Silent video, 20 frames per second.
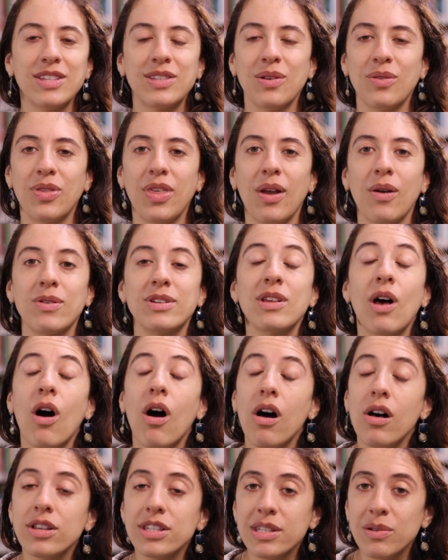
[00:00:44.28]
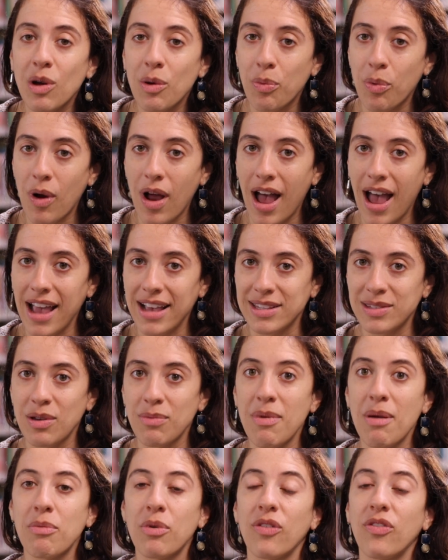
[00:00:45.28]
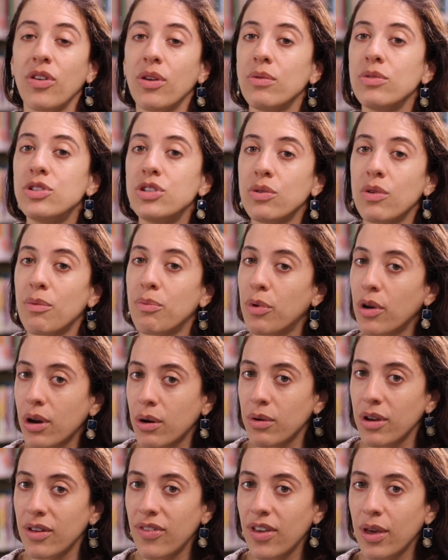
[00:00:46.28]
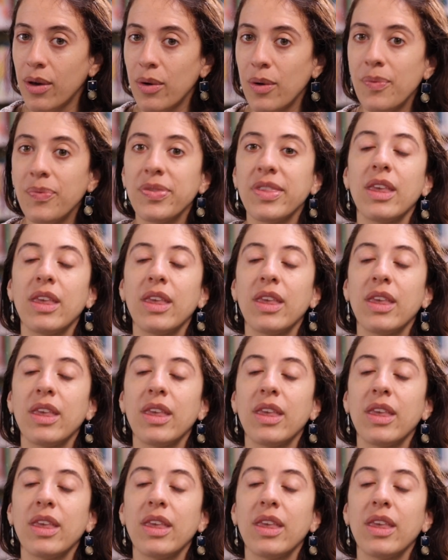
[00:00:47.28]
So there is also a prize. Remember, if you do a book review,